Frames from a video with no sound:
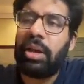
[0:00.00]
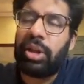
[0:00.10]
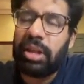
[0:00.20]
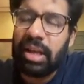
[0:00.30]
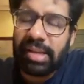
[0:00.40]

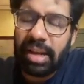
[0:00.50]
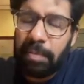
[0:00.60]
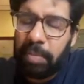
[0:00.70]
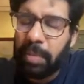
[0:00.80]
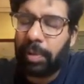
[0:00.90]
These are the
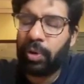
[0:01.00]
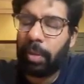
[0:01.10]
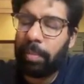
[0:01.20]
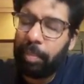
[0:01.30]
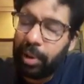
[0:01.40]
people you
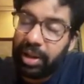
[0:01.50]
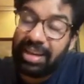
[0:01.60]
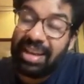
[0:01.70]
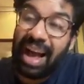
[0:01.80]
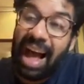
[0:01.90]
are pulling
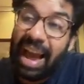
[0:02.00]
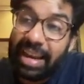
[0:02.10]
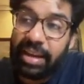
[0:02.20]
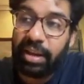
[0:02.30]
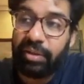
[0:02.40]
the
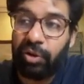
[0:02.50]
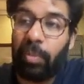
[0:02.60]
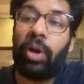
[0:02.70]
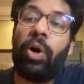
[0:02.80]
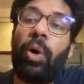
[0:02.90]
ideas from
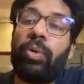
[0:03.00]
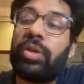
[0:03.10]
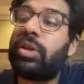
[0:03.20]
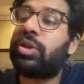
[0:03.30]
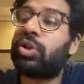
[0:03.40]
on how
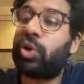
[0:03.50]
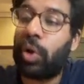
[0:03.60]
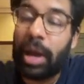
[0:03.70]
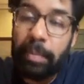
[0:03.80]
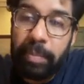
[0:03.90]
to
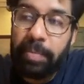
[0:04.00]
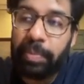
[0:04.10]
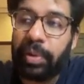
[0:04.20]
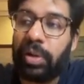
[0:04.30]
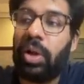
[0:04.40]
describe
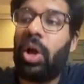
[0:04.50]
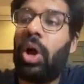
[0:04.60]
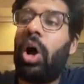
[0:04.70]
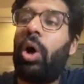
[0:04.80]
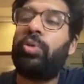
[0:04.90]
people,
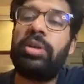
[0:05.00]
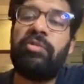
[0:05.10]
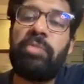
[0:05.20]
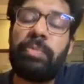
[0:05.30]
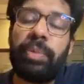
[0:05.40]
how to
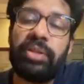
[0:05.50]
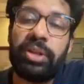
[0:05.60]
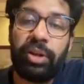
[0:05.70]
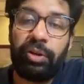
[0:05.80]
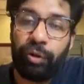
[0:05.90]
give people
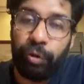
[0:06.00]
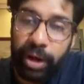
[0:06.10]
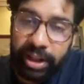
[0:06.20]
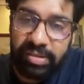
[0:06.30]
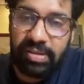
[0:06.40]
certain
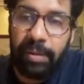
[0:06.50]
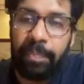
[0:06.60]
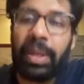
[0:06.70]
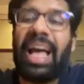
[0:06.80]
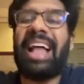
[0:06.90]
traits,
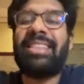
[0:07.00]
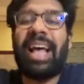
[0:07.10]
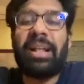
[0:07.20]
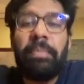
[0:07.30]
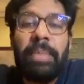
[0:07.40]
and
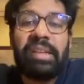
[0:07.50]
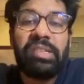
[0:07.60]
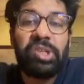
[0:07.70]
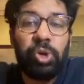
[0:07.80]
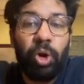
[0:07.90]
that makes the
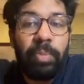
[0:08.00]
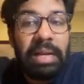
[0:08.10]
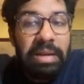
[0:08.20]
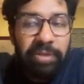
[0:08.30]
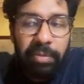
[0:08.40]
story
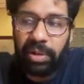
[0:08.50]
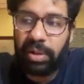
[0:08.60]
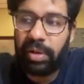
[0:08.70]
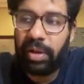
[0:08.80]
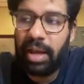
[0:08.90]

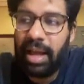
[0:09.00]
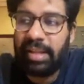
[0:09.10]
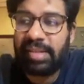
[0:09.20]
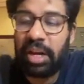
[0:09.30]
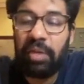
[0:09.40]
believable.
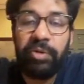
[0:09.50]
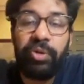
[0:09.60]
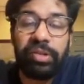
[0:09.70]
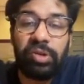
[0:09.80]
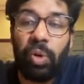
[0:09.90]
Instead of you
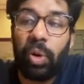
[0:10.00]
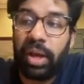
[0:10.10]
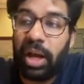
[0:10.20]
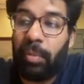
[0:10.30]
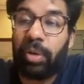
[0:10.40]
just
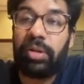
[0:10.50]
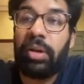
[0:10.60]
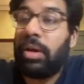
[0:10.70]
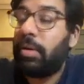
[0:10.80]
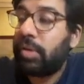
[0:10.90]
talking about
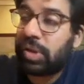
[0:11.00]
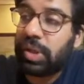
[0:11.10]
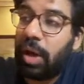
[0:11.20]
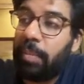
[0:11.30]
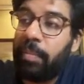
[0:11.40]

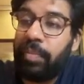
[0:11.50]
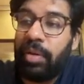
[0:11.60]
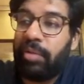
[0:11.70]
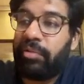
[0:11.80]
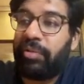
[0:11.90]
some
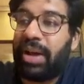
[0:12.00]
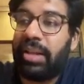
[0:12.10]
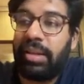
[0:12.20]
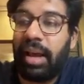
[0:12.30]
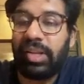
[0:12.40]

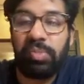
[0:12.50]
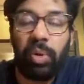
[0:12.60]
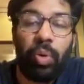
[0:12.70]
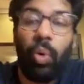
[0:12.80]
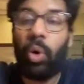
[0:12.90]

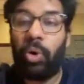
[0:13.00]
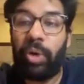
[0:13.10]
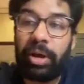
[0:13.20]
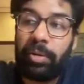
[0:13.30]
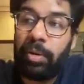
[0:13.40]

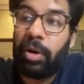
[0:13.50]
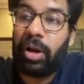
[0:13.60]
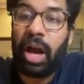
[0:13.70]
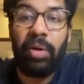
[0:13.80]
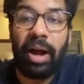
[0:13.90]
phantasmagoric
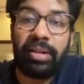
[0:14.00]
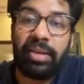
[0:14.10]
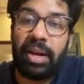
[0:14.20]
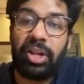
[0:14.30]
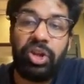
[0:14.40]

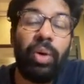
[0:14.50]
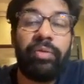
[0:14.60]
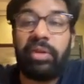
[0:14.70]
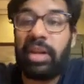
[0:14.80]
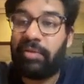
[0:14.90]
character that you
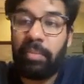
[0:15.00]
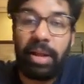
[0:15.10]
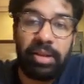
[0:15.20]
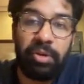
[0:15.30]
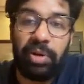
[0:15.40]
have never
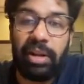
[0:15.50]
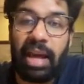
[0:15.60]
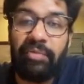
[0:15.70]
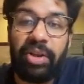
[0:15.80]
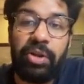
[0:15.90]
met in real
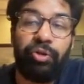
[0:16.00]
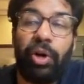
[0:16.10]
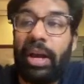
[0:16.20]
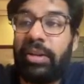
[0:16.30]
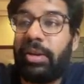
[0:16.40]
life and you
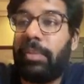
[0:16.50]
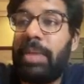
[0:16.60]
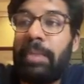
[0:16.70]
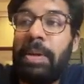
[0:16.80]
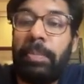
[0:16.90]
try to
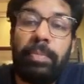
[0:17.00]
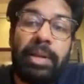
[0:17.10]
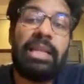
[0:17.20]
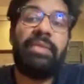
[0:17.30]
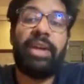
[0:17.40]
make people
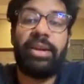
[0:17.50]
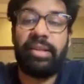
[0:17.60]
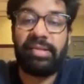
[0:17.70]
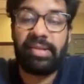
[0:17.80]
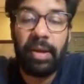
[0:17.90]
believe that
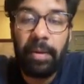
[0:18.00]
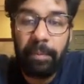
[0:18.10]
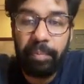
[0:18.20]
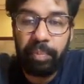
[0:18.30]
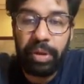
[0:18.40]
this
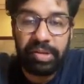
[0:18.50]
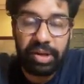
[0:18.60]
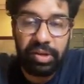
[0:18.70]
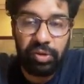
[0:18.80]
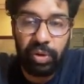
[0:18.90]

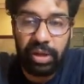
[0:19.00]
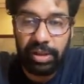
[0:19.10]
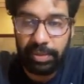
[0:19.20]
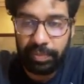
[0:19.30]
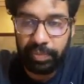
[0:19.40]
person is
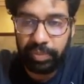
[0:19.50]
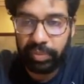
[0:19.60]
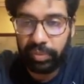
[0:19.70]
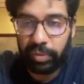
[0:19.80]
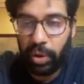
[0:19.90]
real.
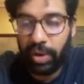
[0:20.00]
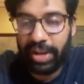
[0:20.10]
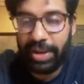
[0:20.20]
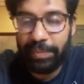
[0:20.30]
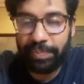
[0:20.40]

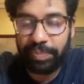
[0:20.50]
Okay?